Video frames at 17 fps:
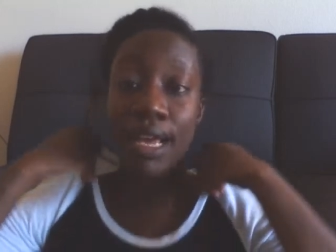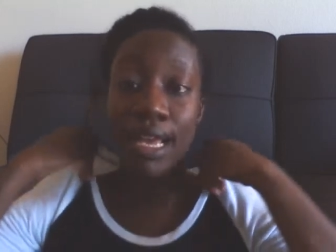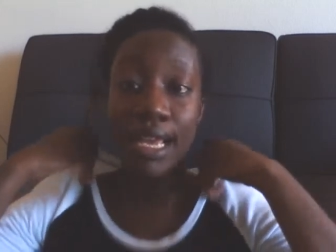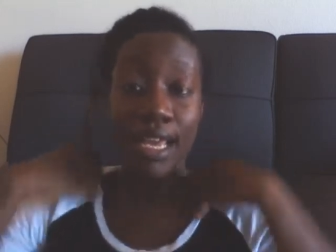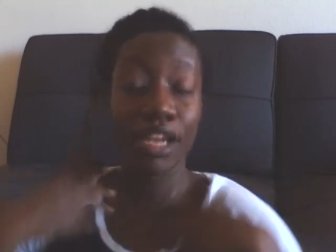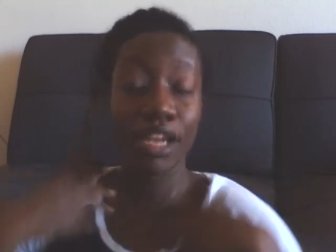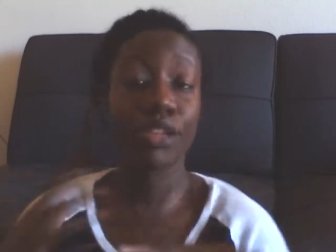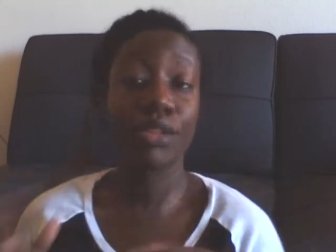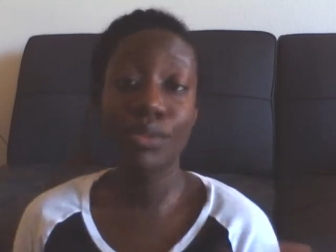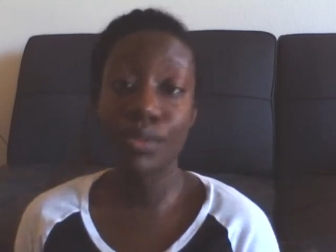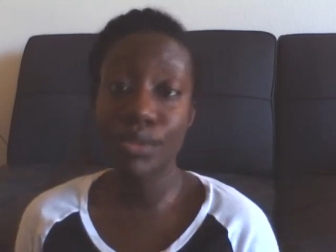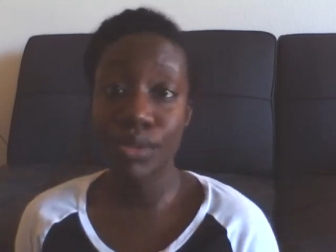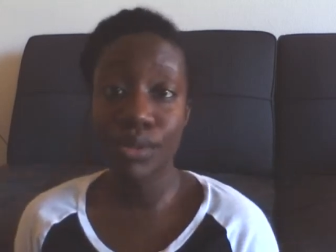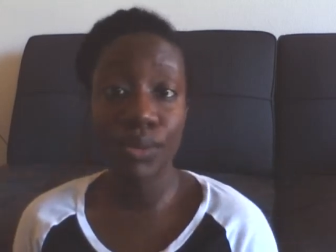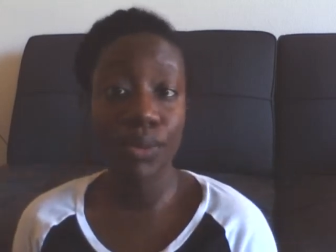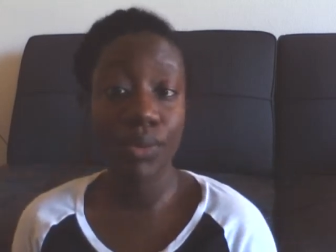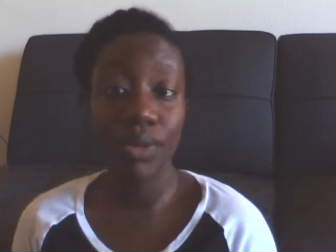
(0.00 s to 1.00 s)
getting through
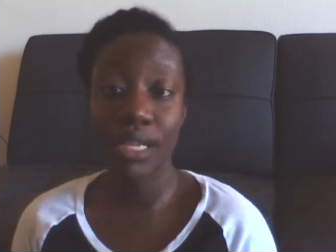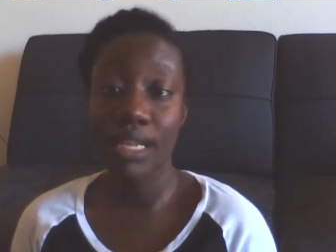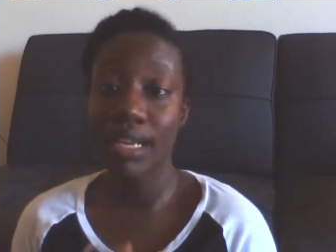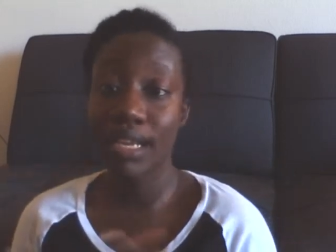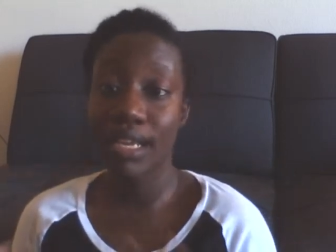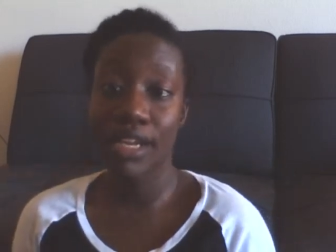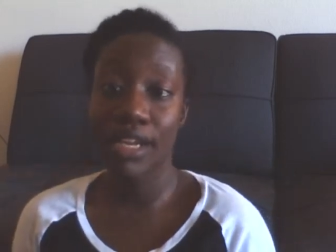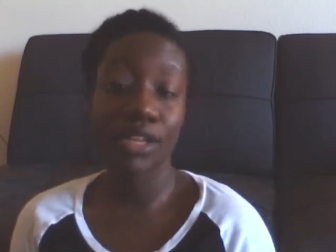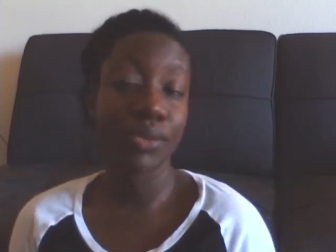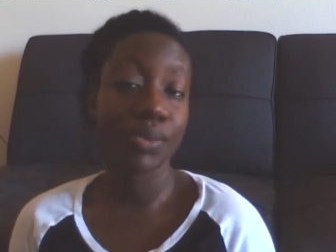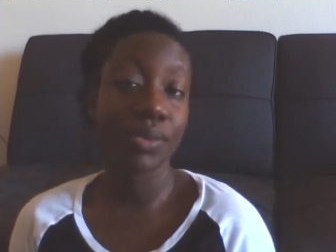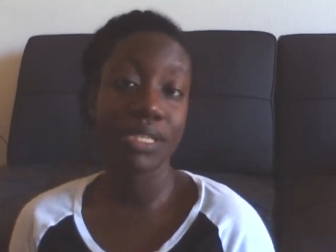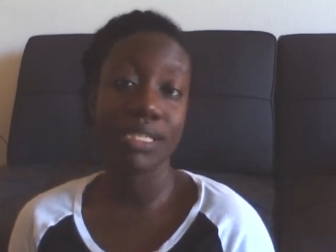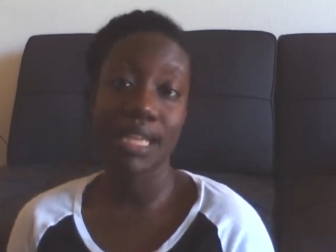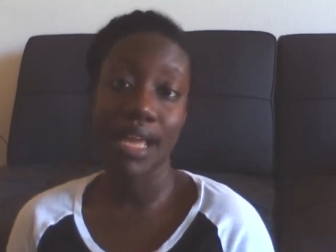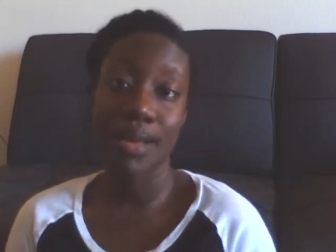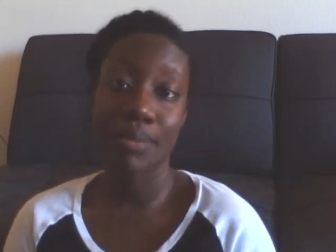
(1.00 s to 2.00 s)
school and getting through
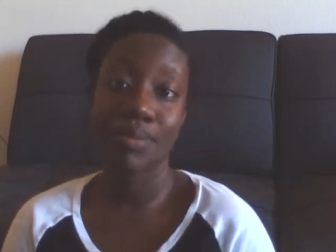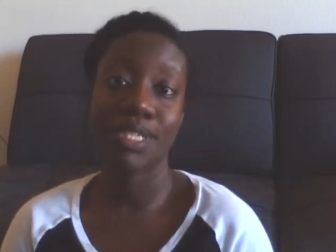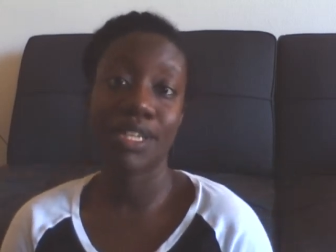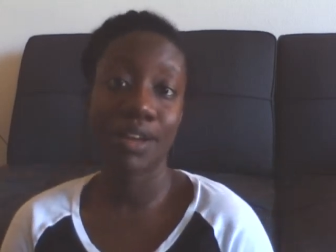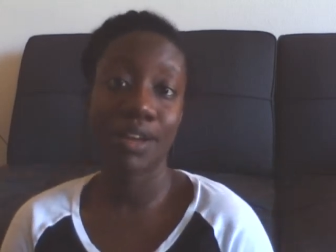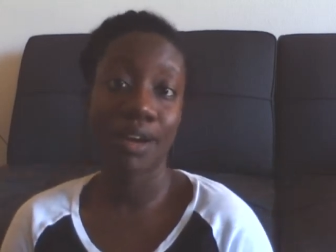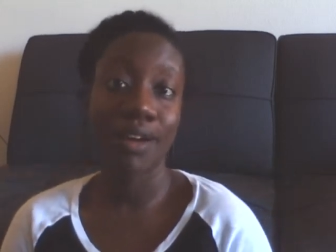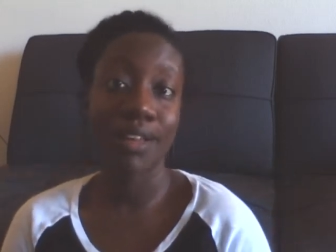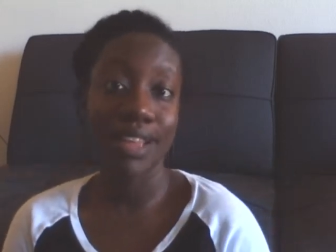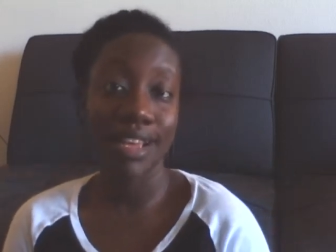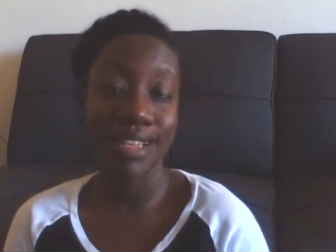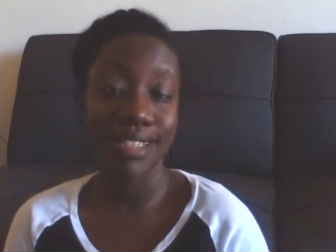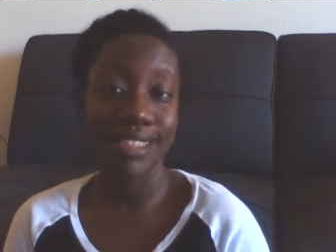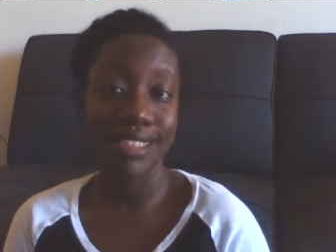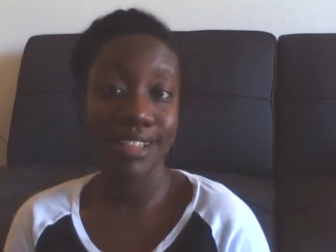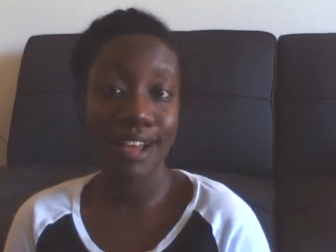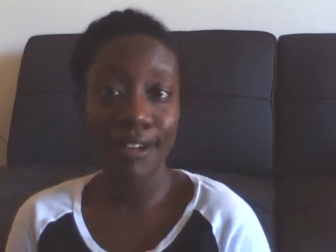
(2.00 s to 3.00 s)
exams and all
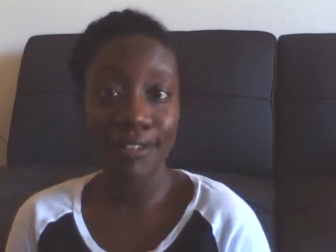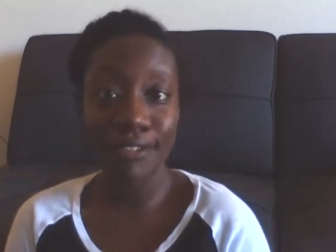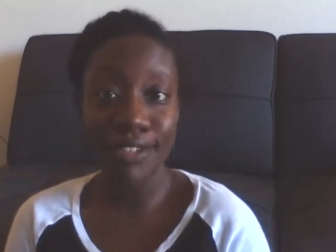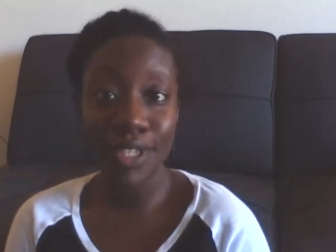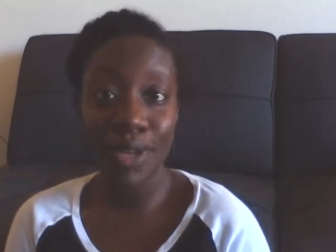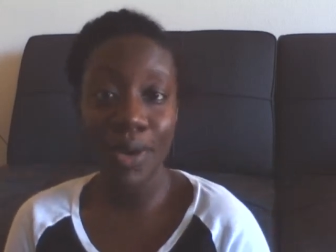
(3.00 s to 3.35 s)
that stuff.